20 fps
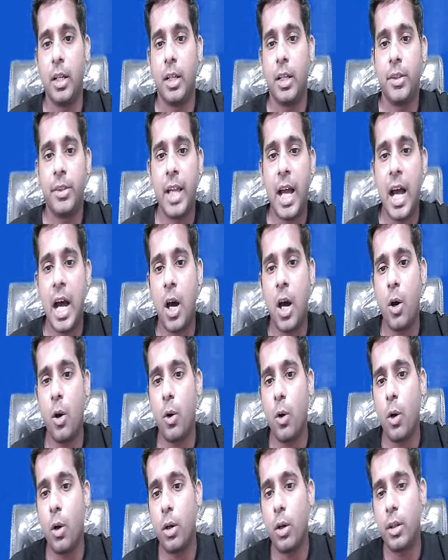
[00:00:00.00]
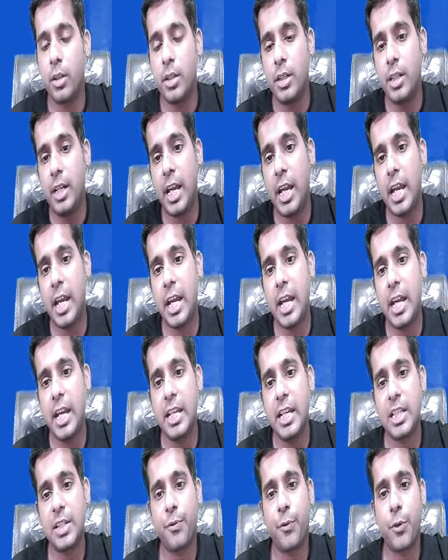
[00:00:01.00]
Now,
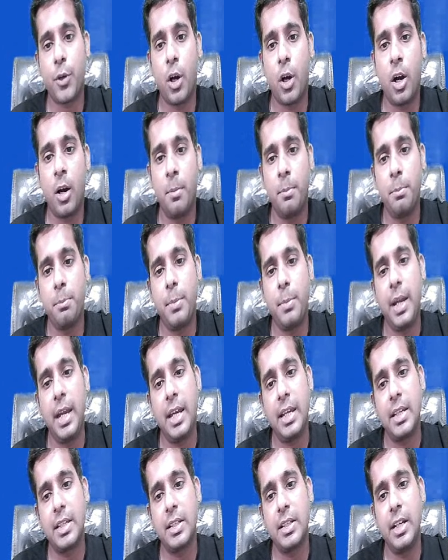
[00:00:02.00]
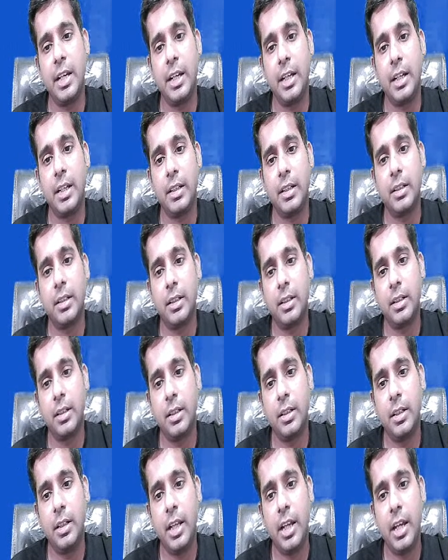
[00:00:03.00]
days from base date.
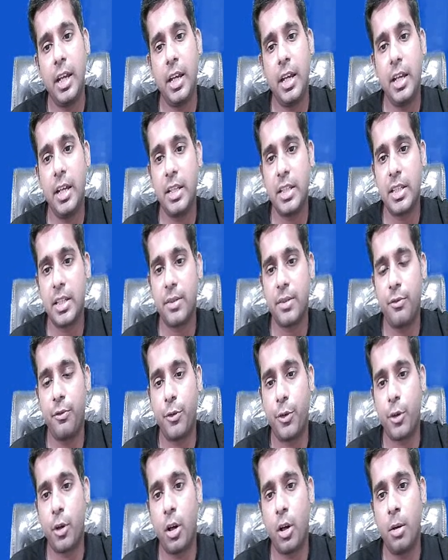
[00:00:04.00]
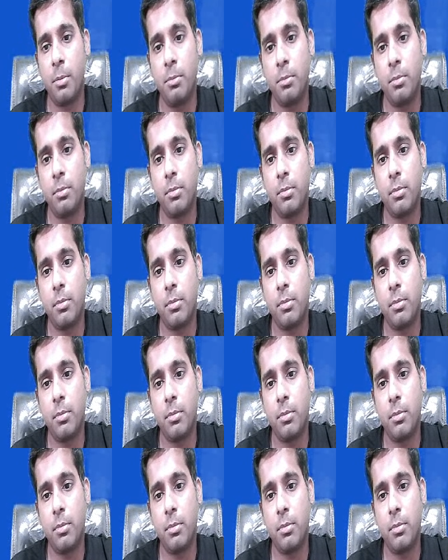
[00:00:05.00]
Days from